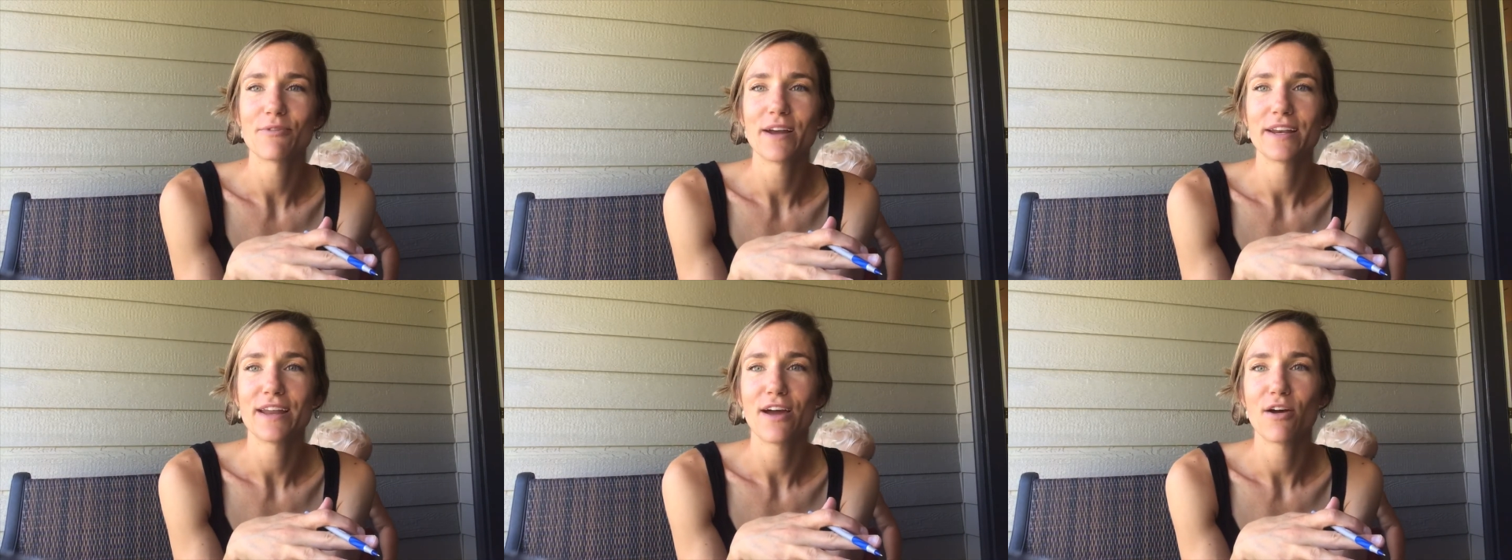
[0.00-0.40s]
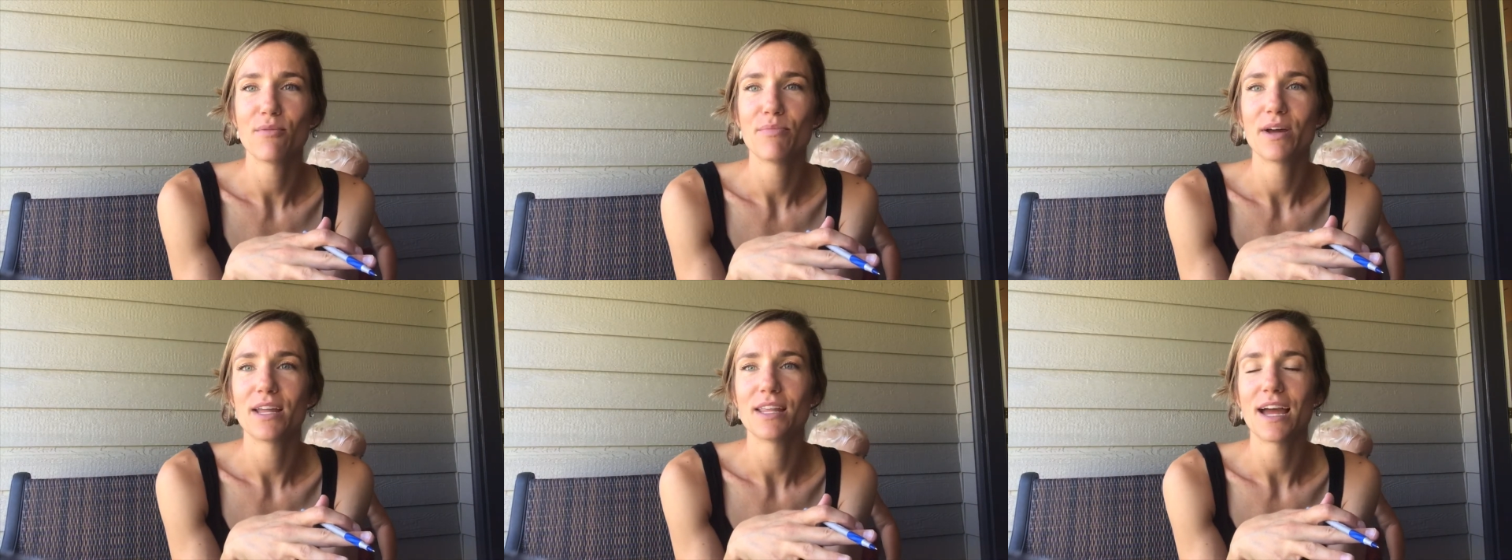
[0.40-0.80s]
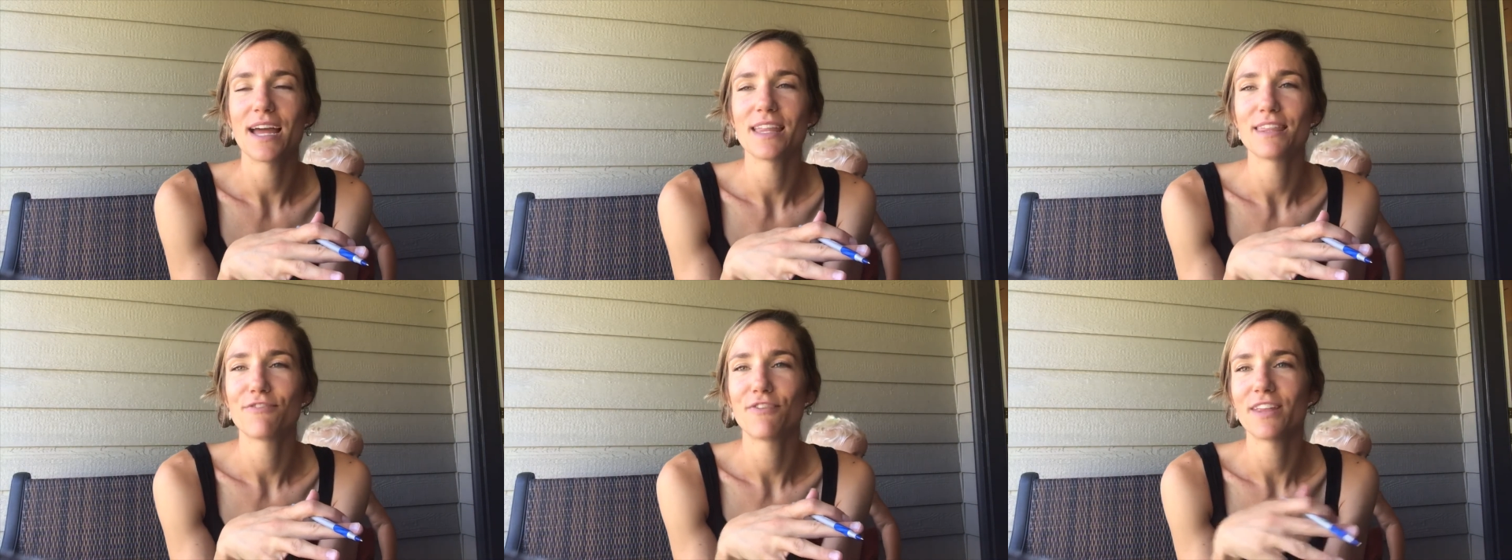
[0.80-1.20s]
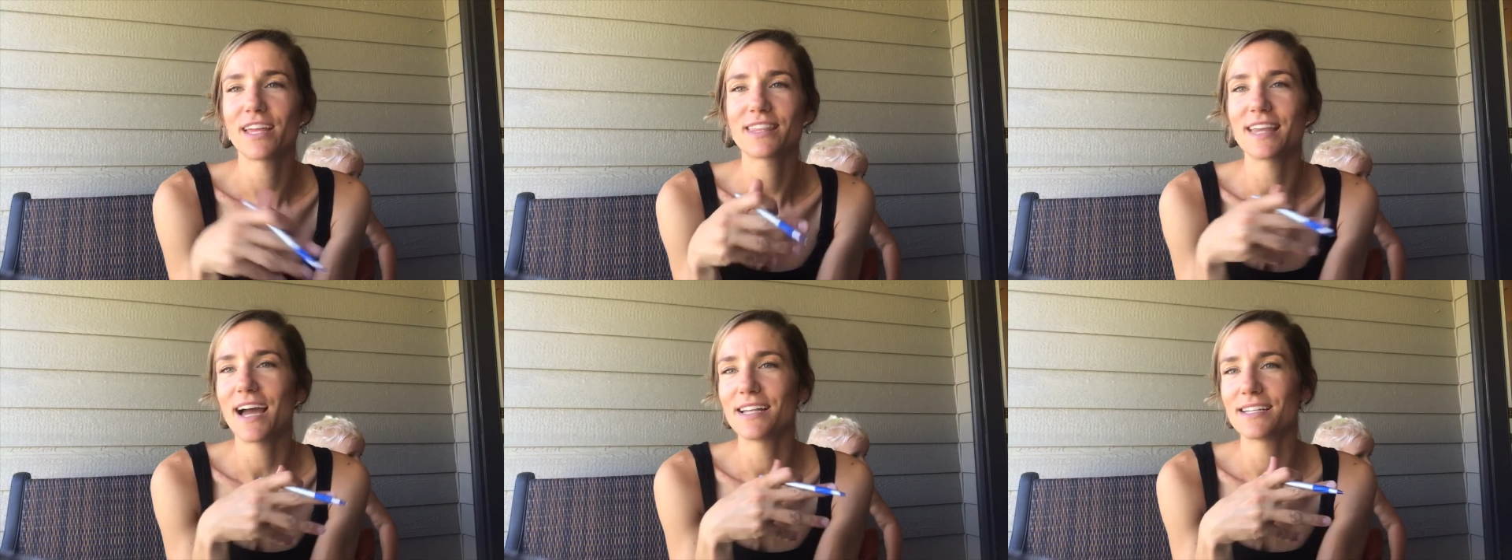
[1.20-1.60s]
right now, but I feel
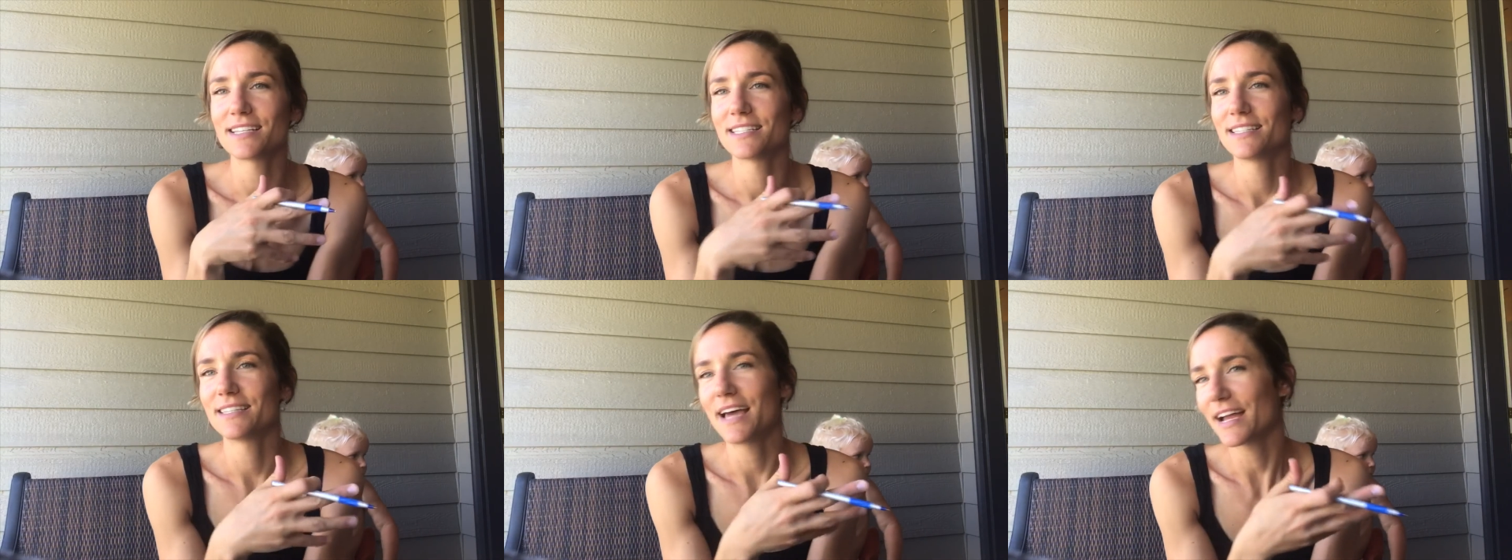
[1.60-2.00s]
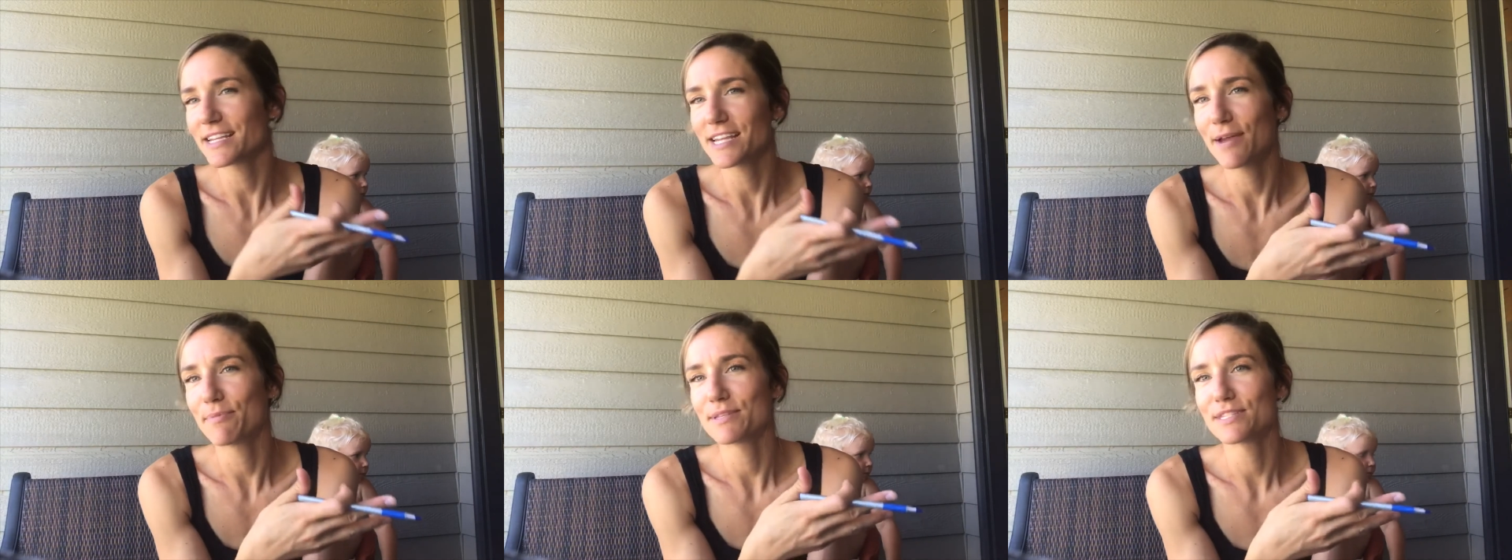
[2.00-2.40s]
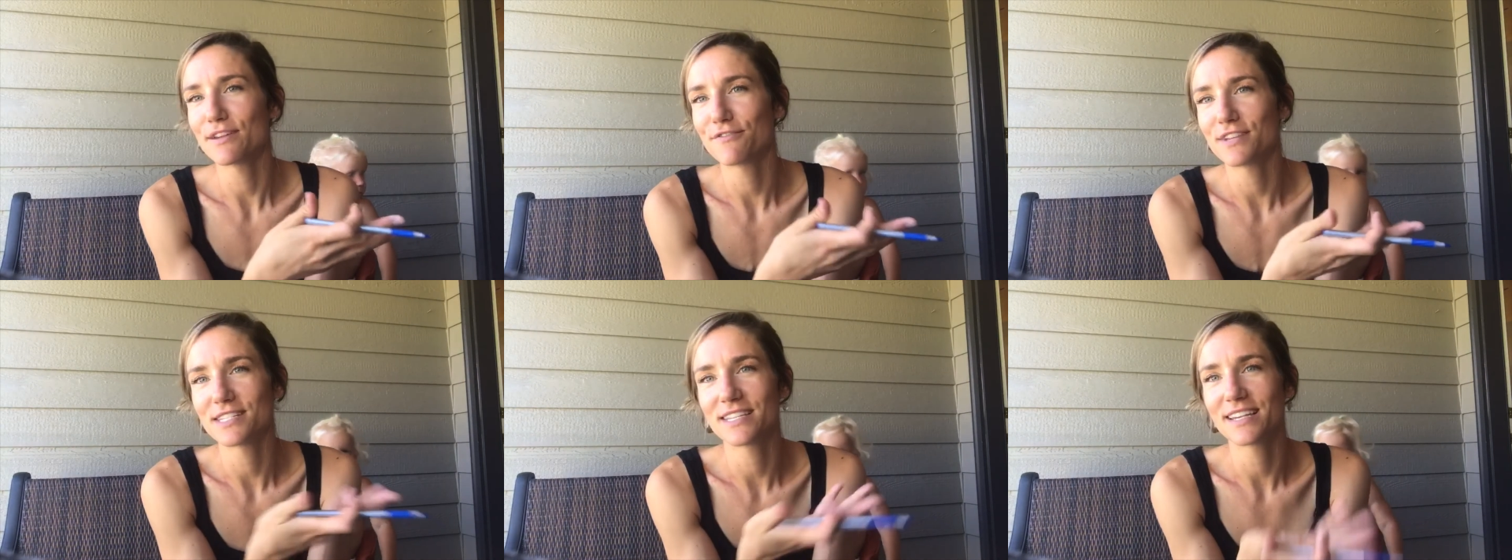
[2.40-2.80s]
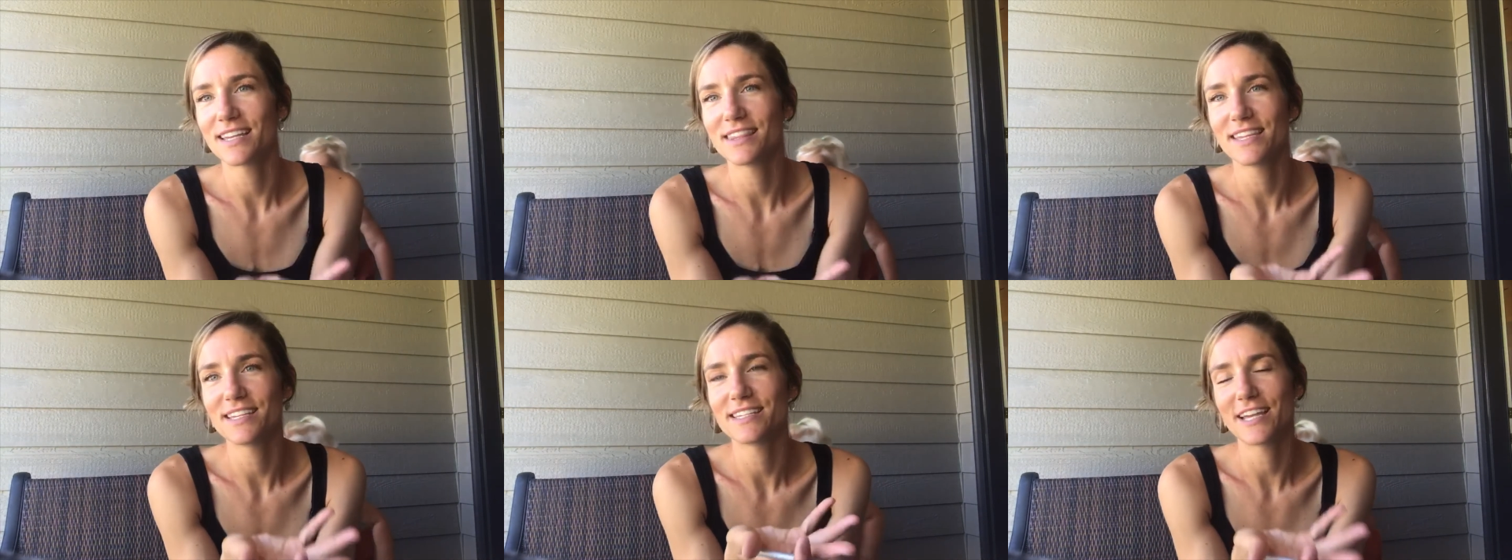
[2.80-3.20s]
like that doesn't that type of stuff doesn't get
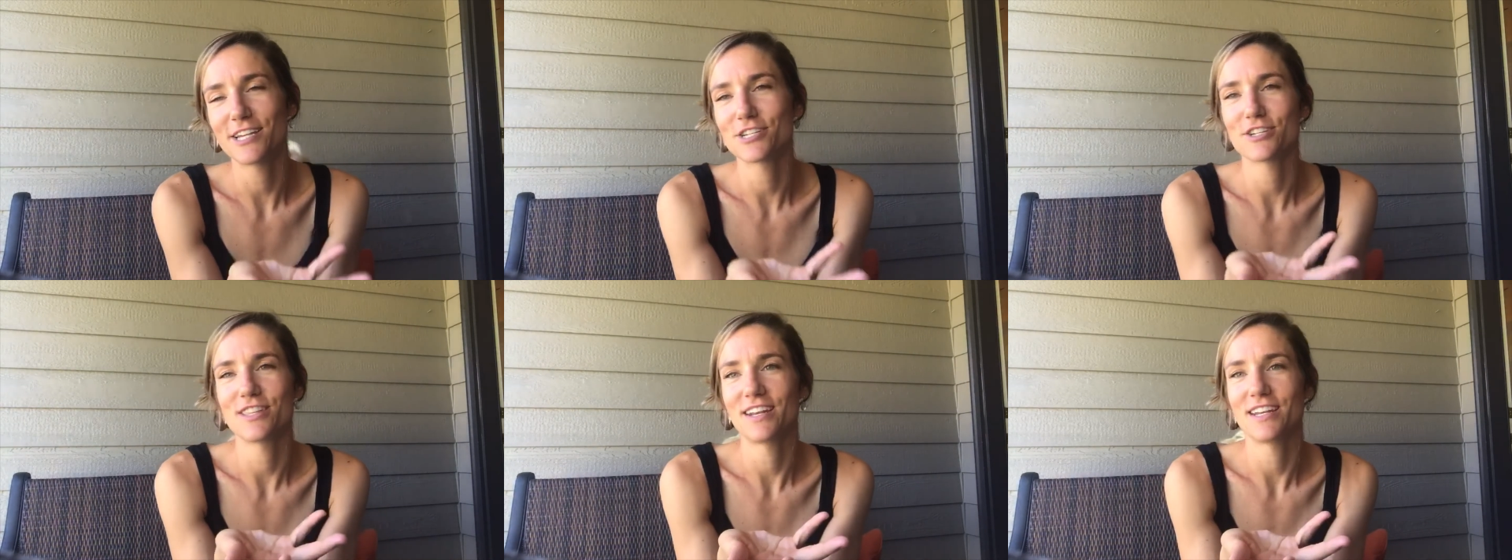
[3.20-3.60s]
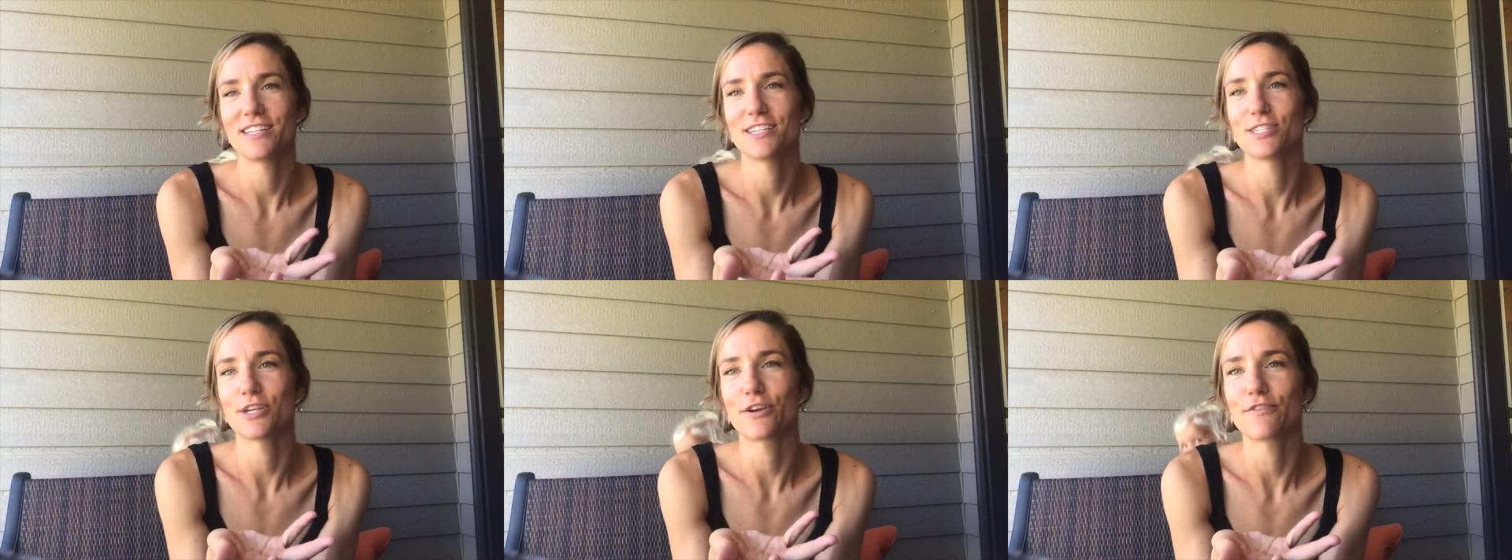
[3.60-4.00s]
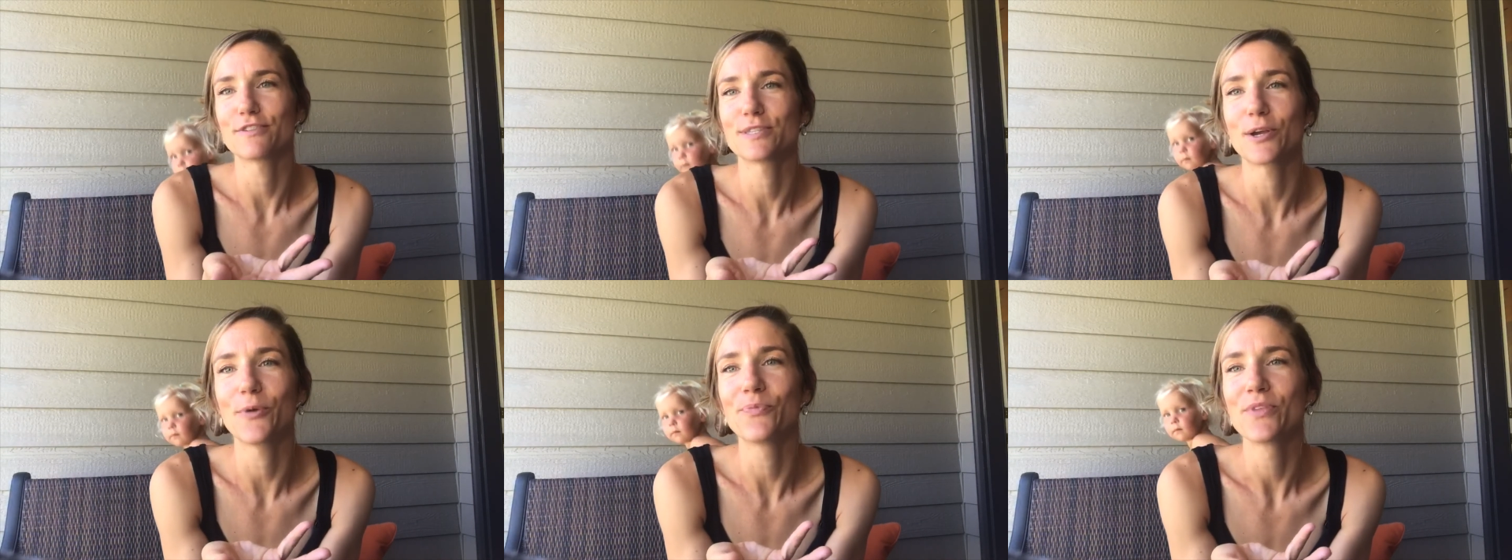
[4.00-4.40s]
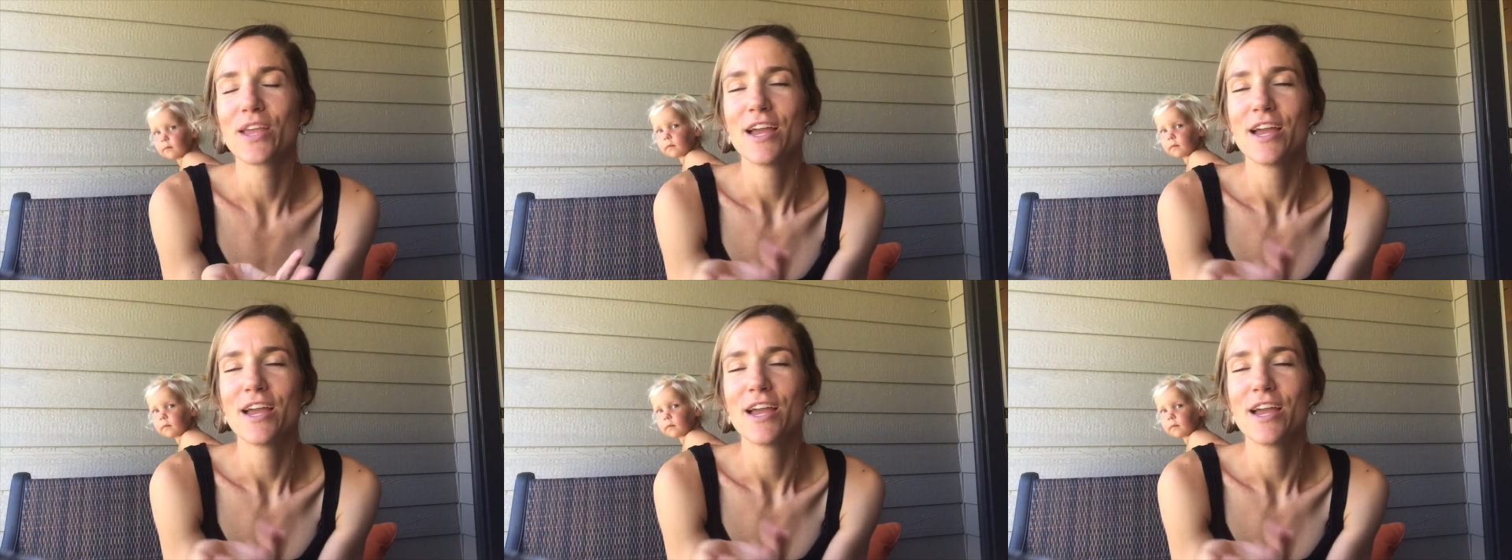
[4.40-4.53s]
the attention that it deserves. So